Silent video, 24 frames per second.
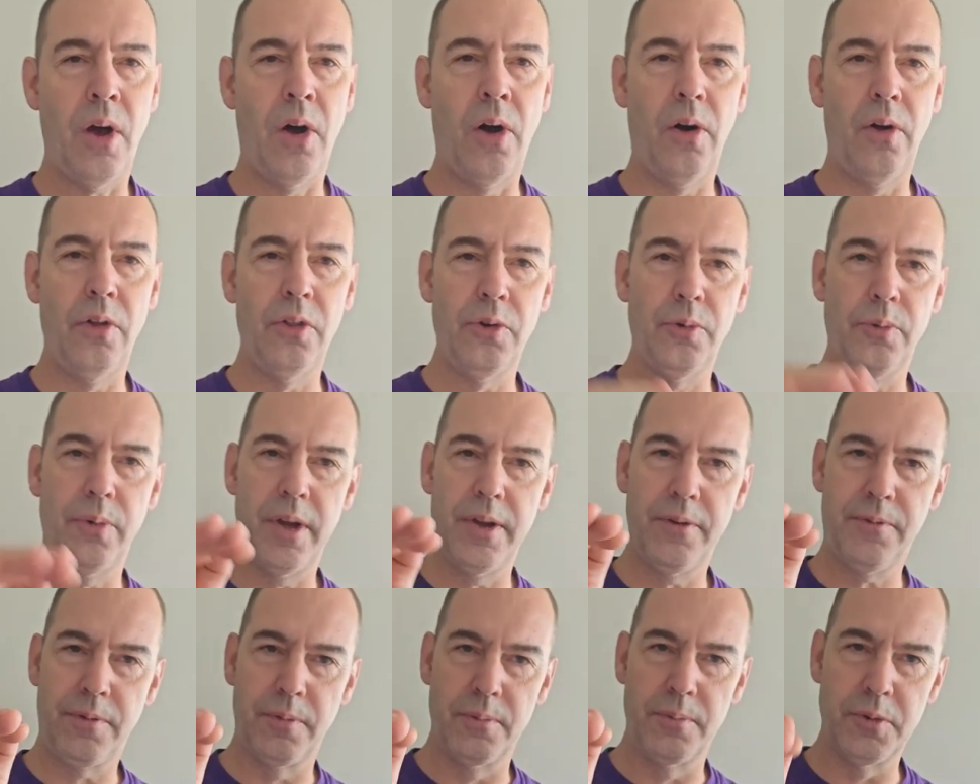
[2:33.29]
all the
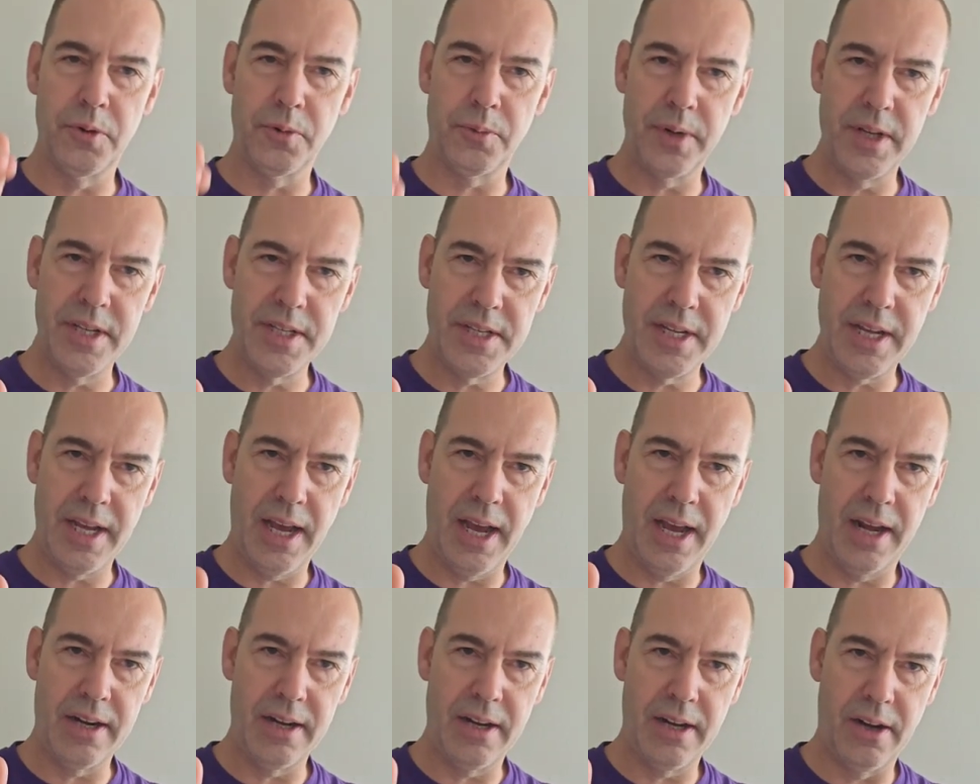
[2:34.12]
way from
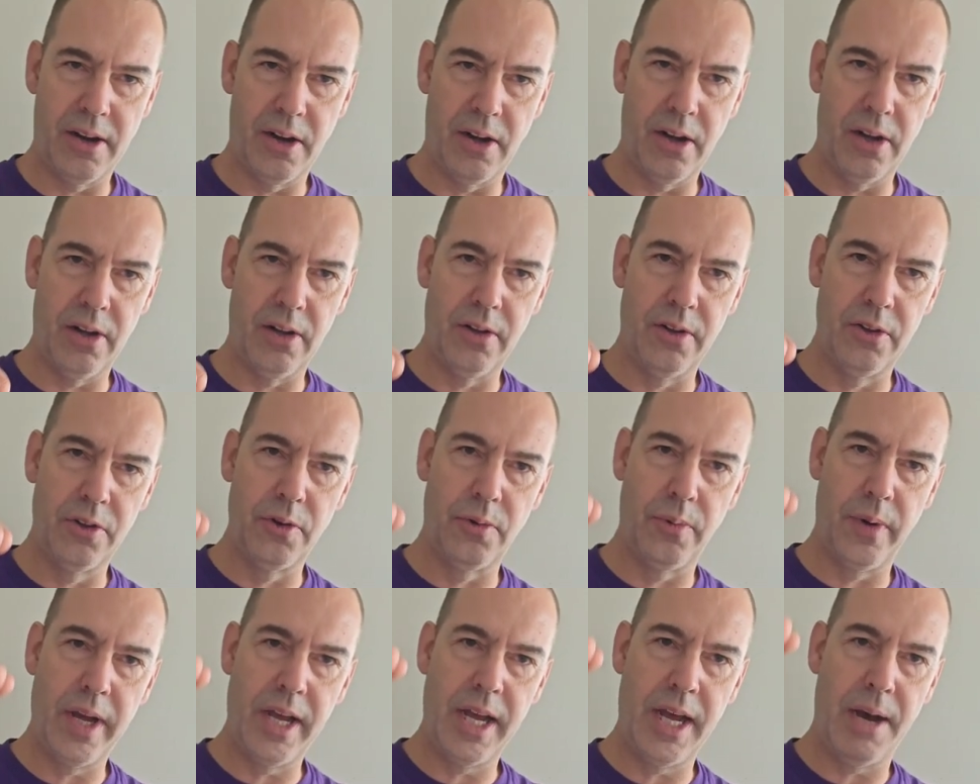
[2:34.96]
Louisiana, all the
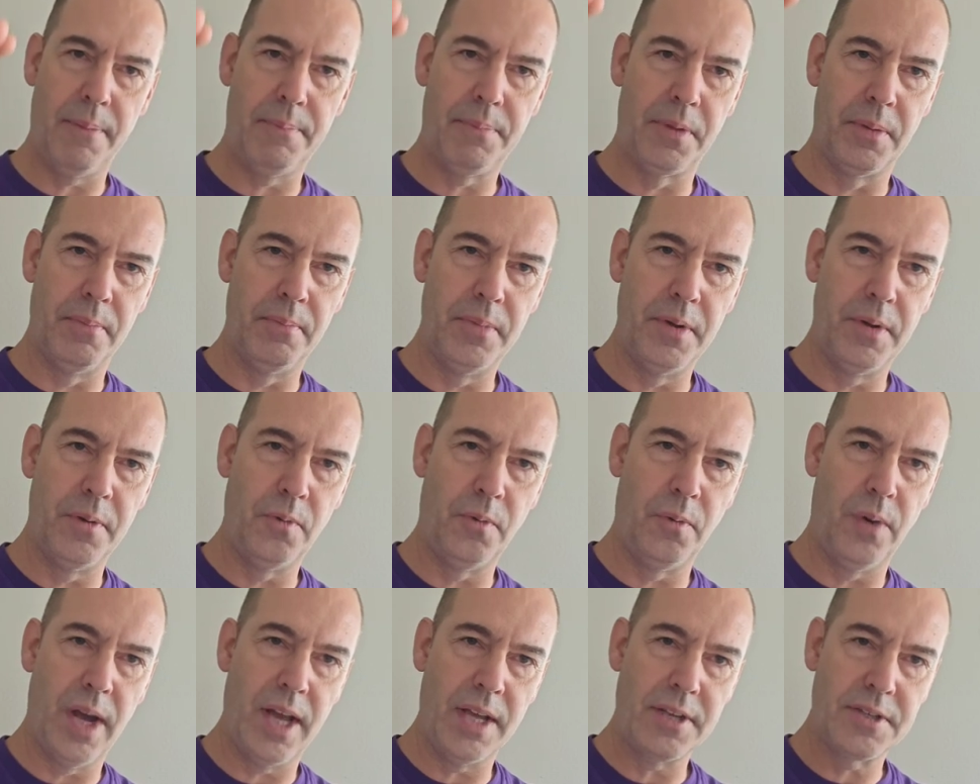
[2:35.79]
way up the
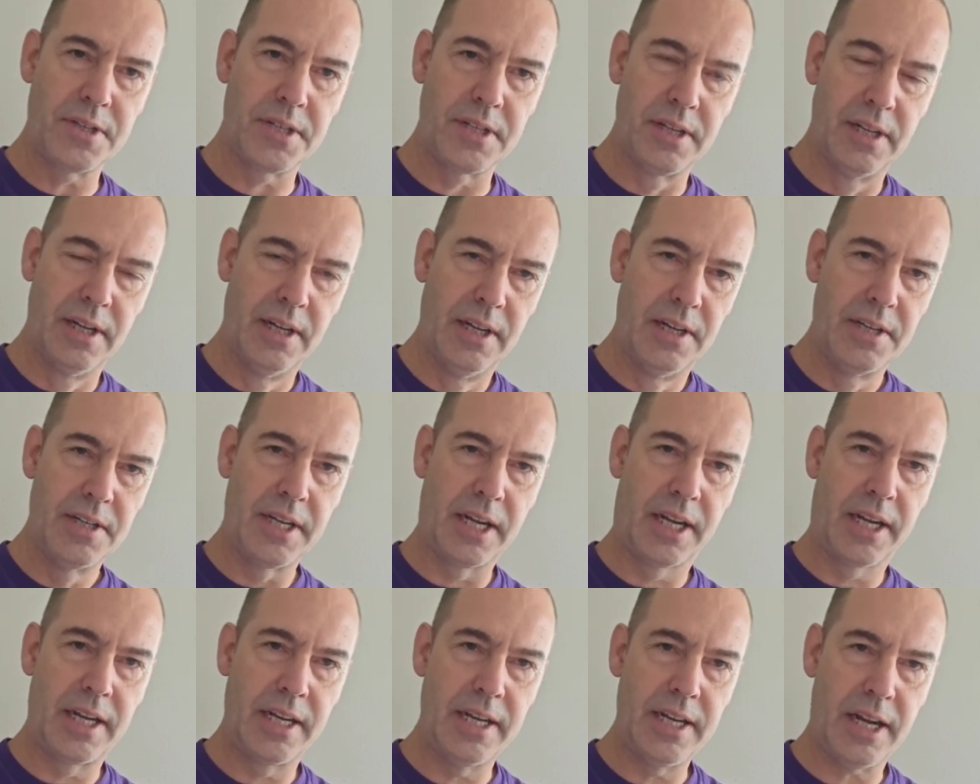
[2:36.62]
Midwest, to
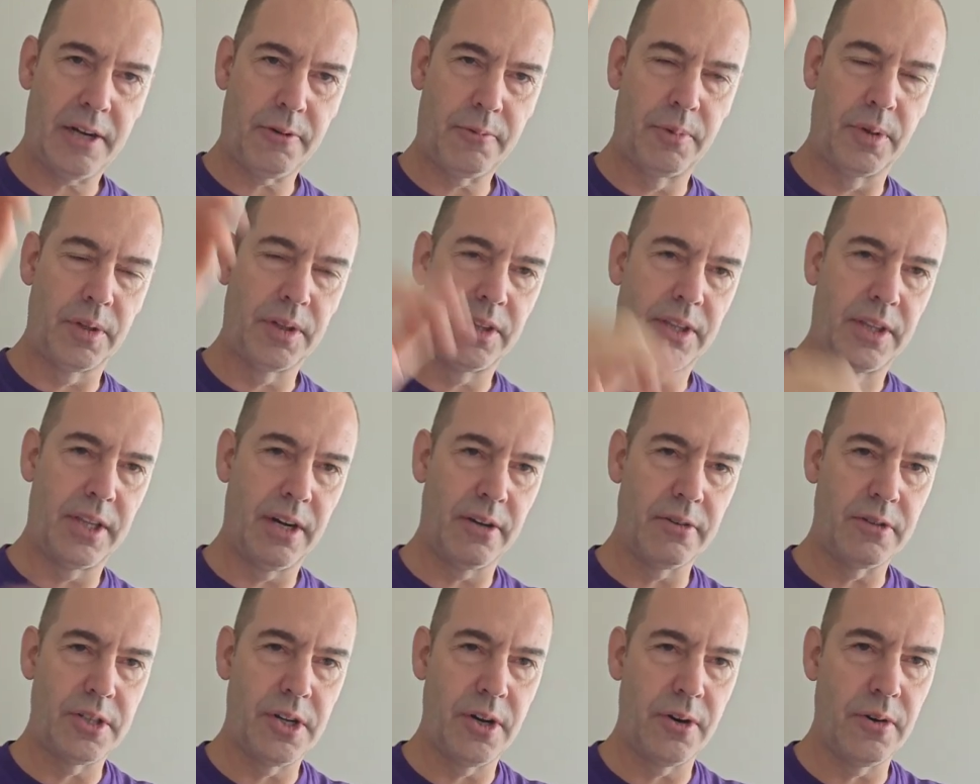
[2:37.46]
connect with
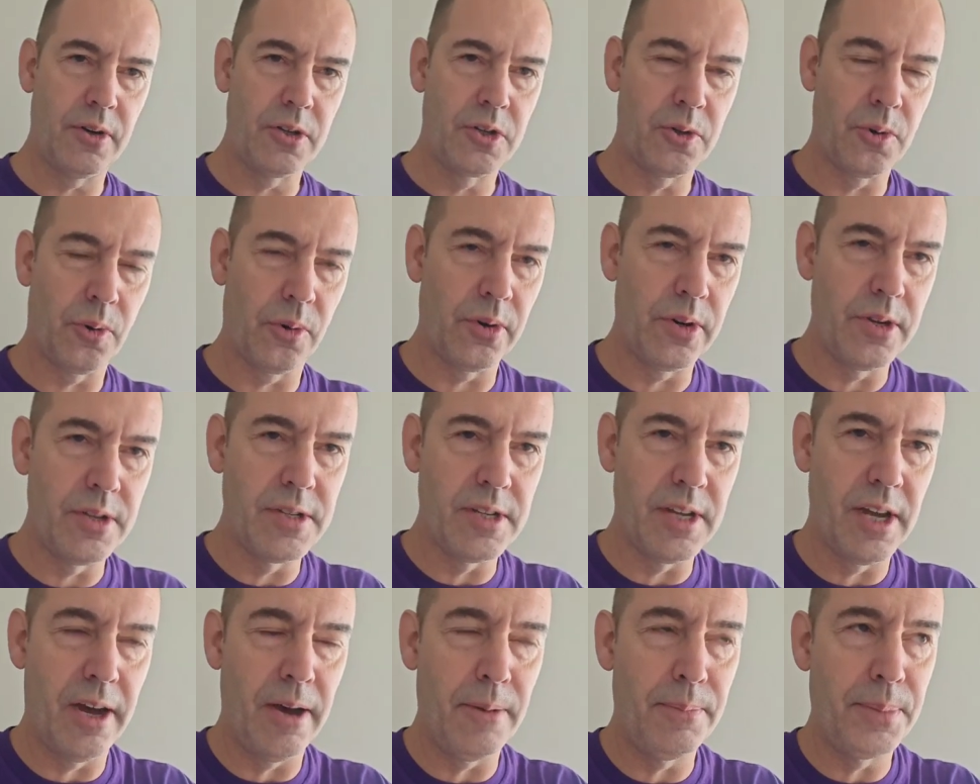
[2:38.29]
their
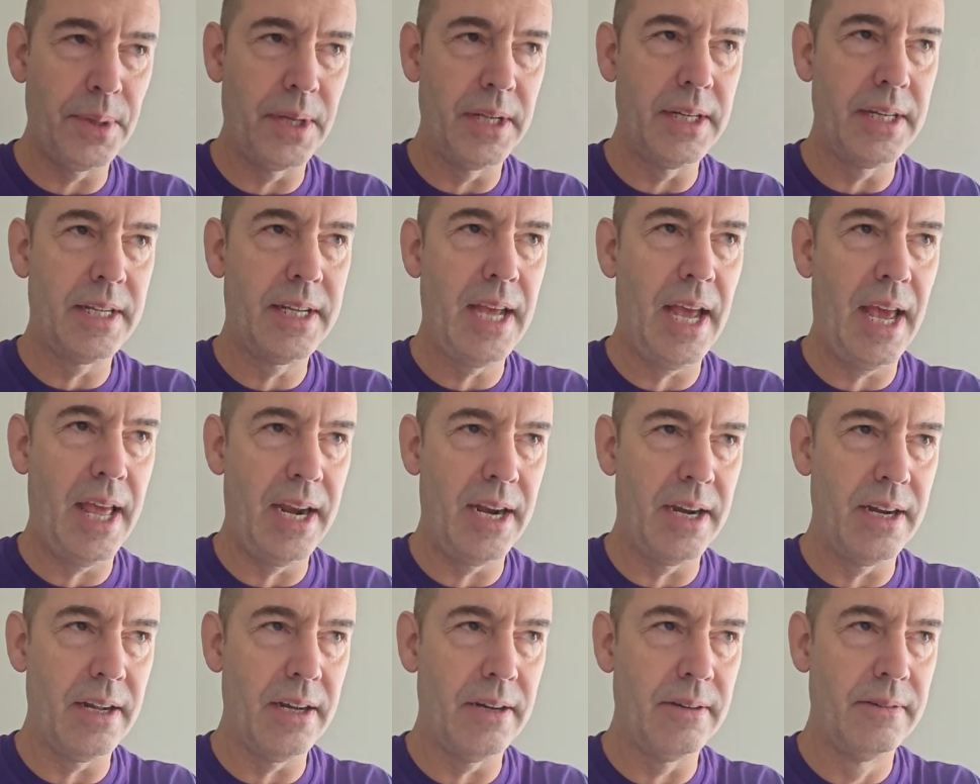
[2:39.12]
territories up in
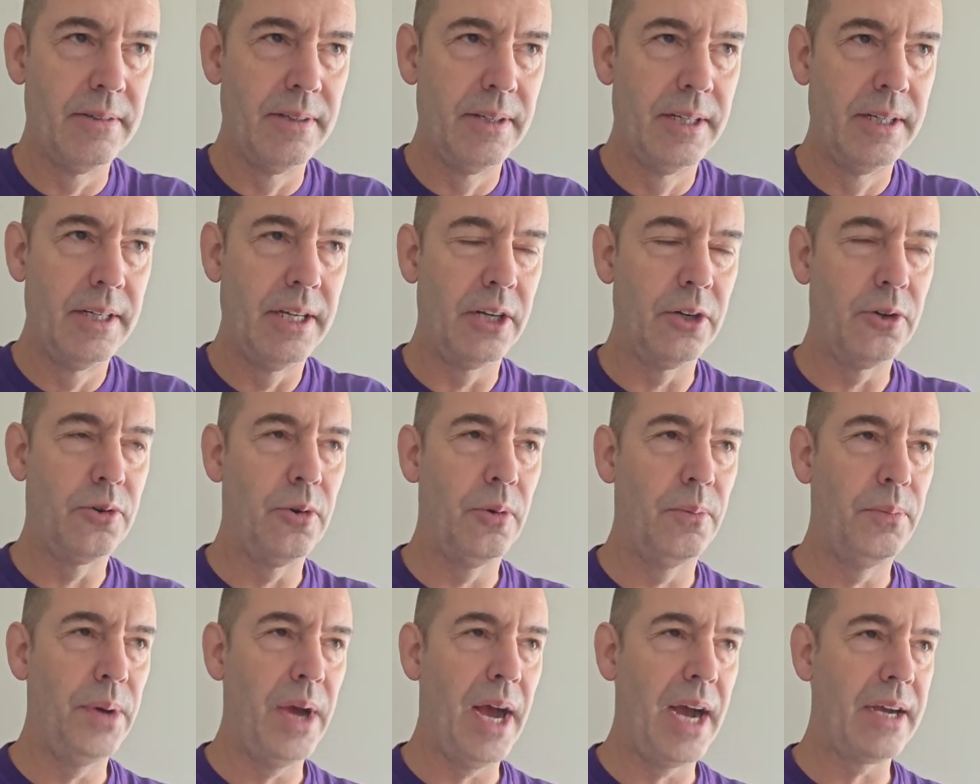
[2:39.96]
Canada, in
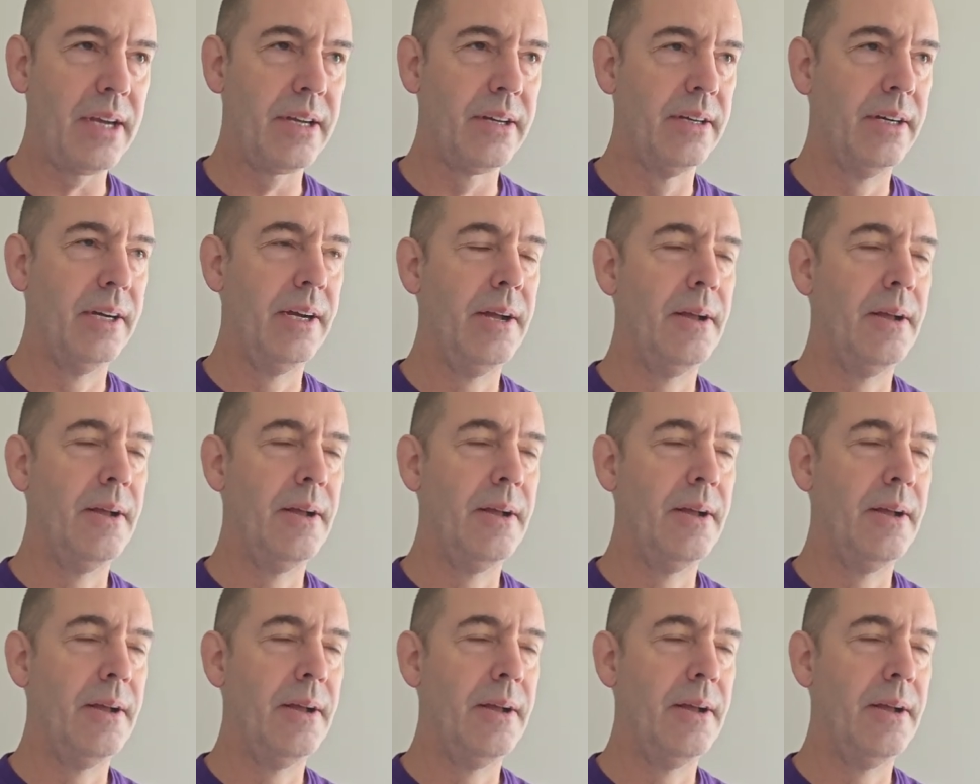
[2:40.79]
Quebec.